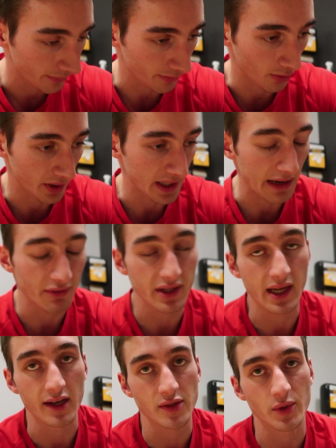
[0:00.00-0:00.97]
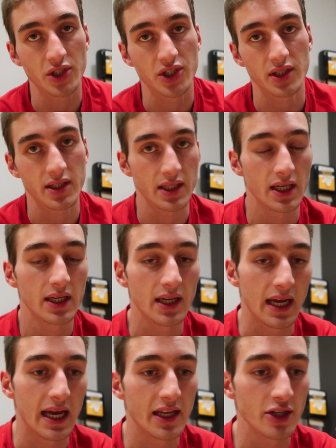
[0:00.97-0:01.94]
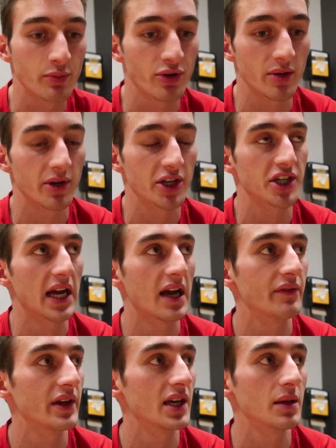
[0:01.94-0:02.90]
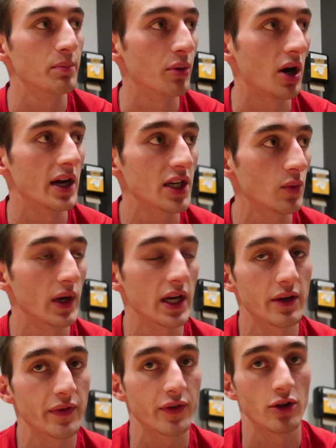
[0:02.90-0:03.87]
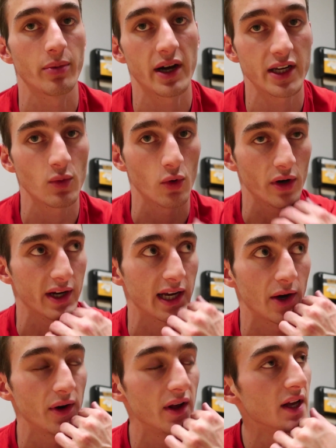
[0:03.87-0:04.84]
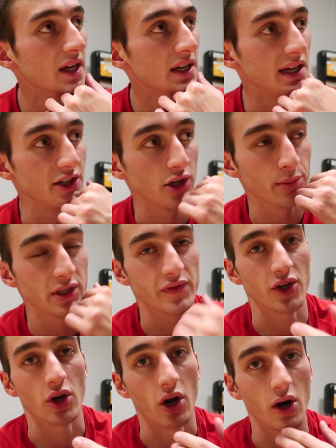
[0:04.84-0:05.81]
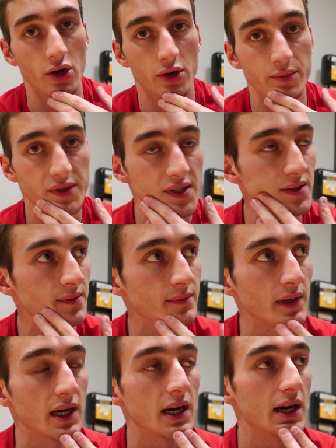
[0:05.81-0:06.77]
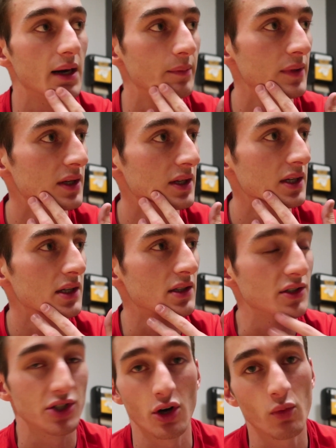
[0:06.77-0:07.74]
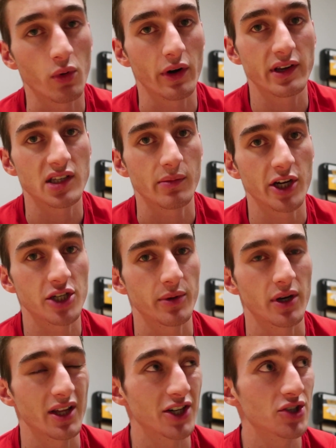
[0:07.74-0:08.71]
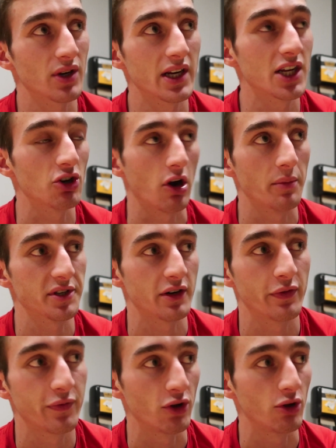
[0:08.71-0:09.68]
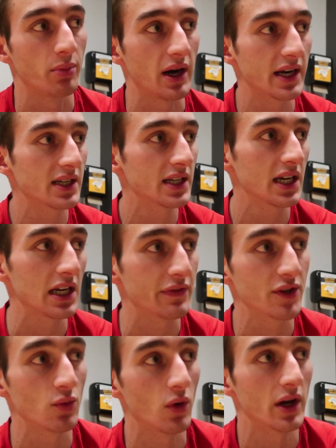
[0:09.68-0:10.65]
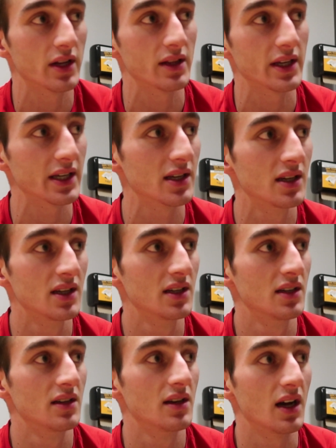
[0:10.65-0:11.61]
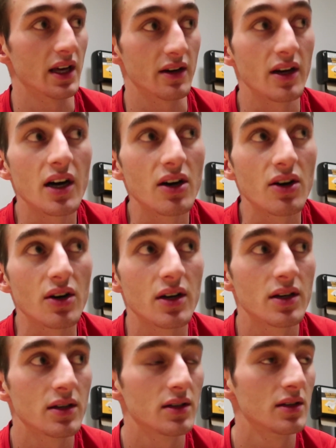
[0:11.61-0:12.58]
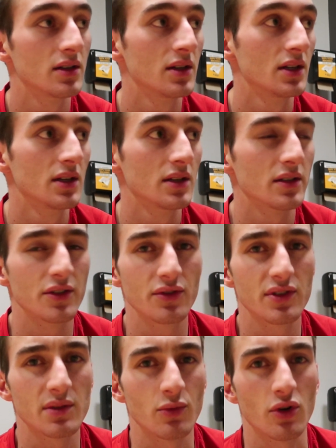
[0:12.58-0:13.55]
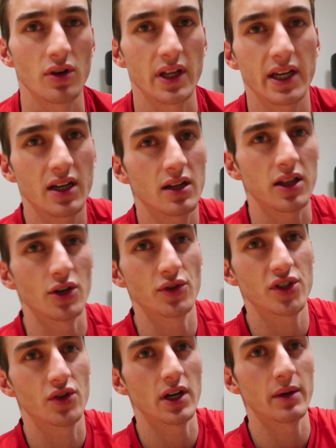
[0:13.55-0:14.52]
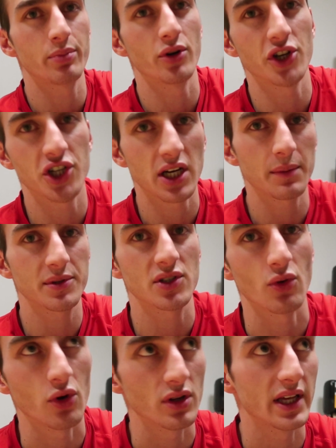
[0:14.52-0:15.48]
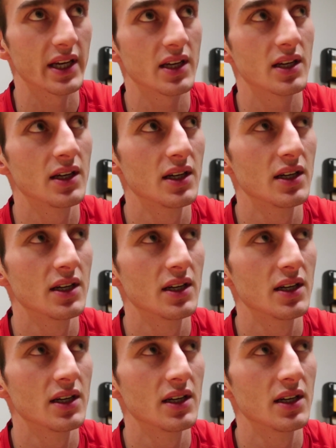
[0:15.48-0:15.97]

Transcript: Throw in everything else we just did and you pretty much have a body weight, full body workout. In terms of your arms, don't worry so much about like training your arms on a full body day. If you wanna like, I don't know, do some more like close grip push-ups or like